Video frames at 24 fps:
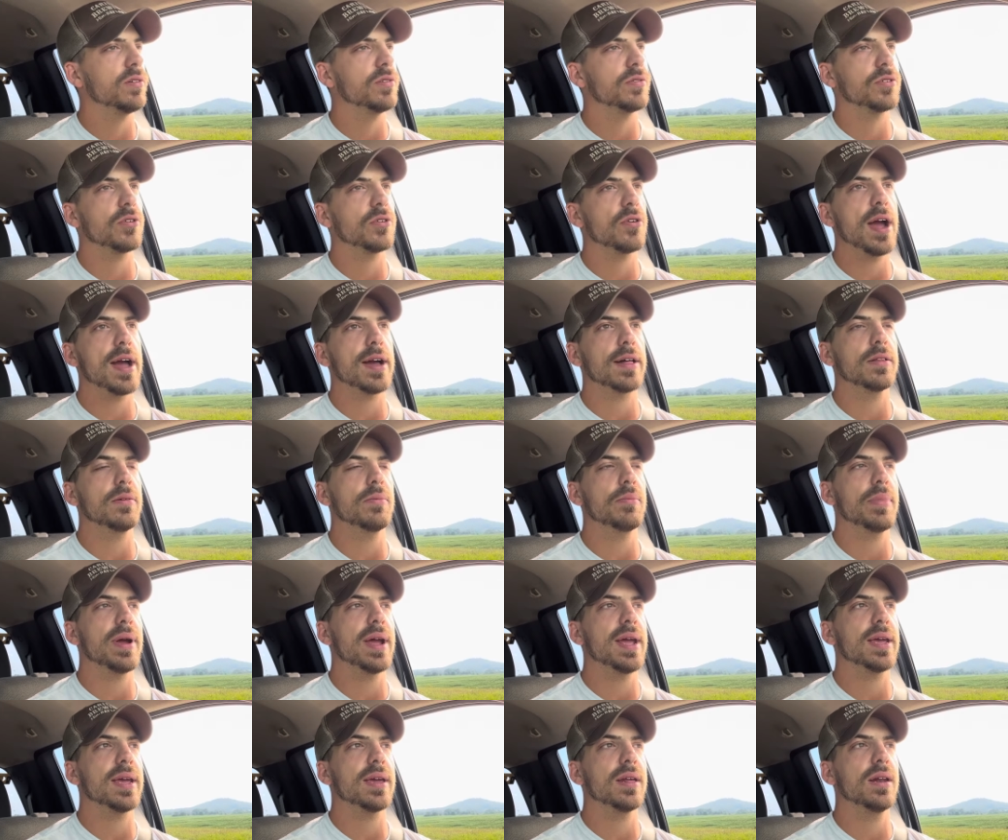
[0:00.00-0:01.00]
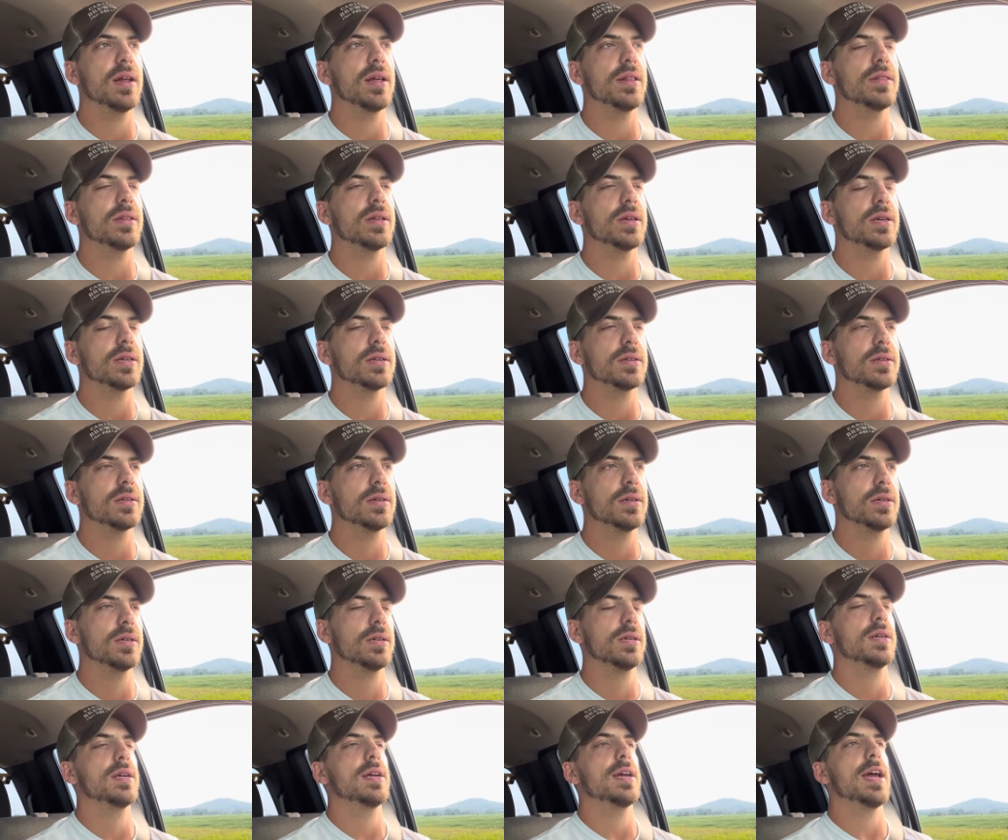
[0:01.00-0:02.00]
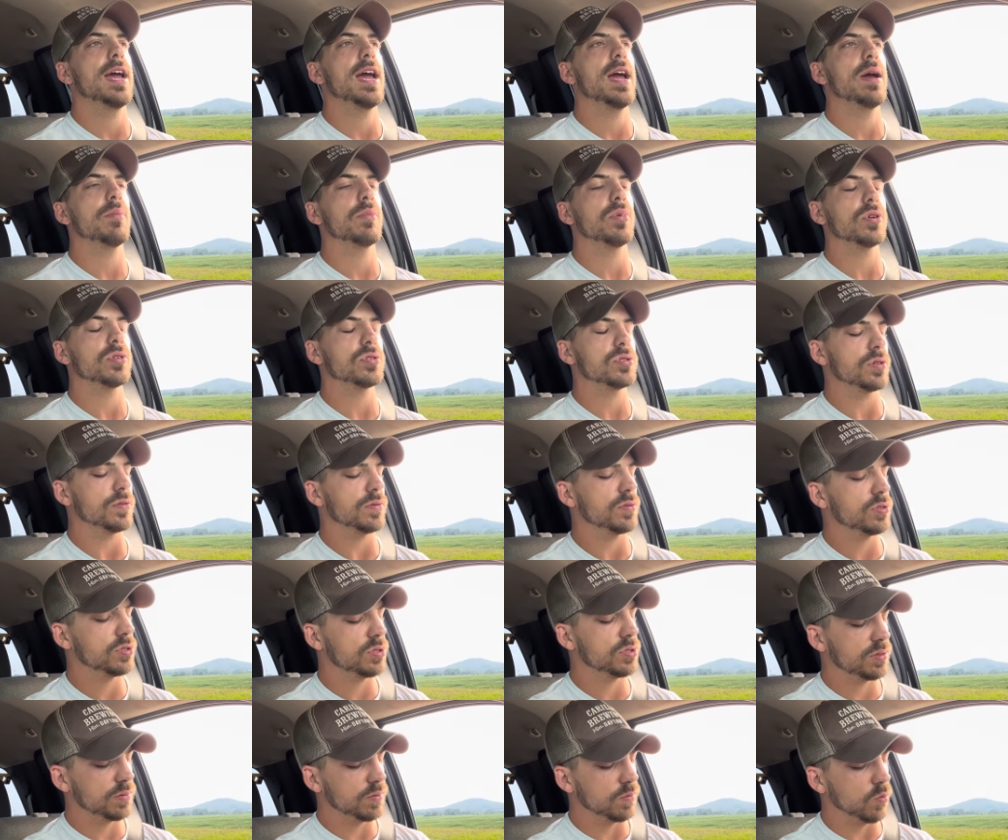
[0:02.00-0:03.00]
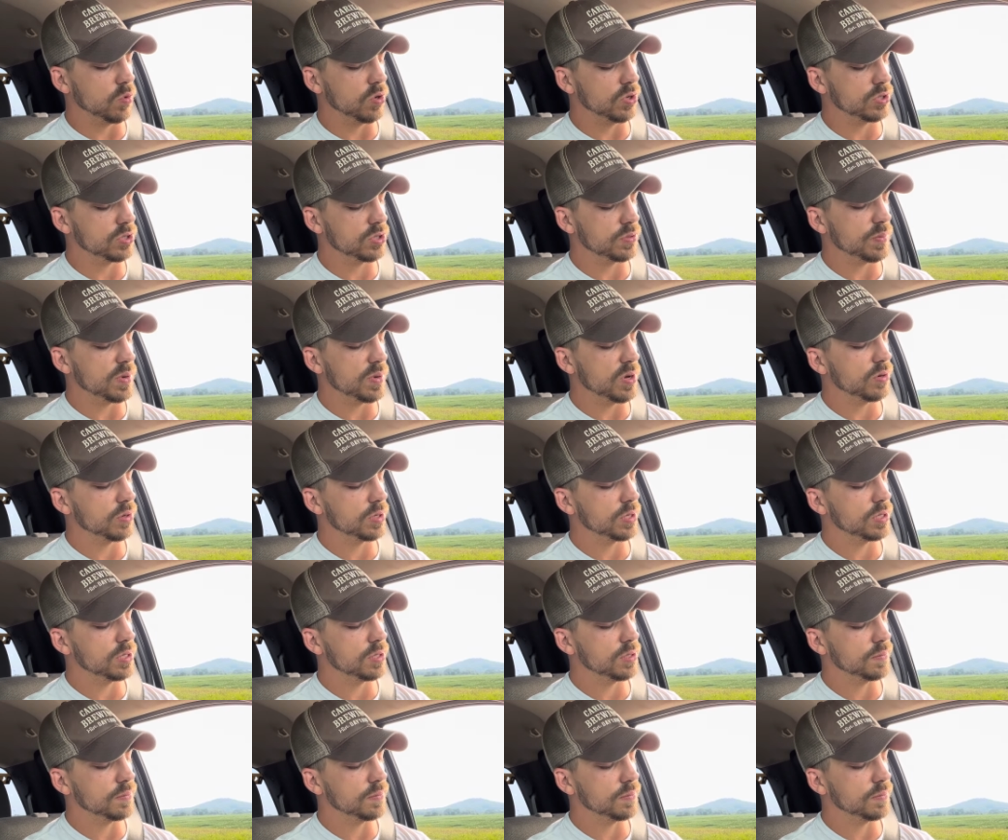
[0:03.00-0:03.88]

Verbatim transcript: of crackling bacon and the embers of wood smoke